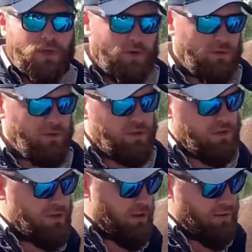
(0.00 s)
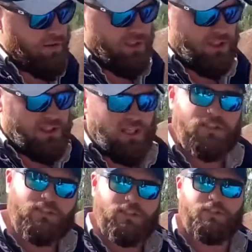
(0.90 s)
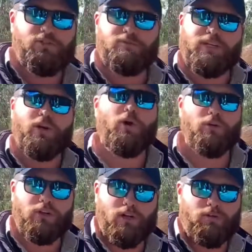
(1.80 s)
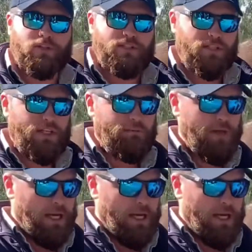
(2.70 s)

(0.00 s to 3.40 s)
which we should stop calling it a dental and it should be an oral health exam.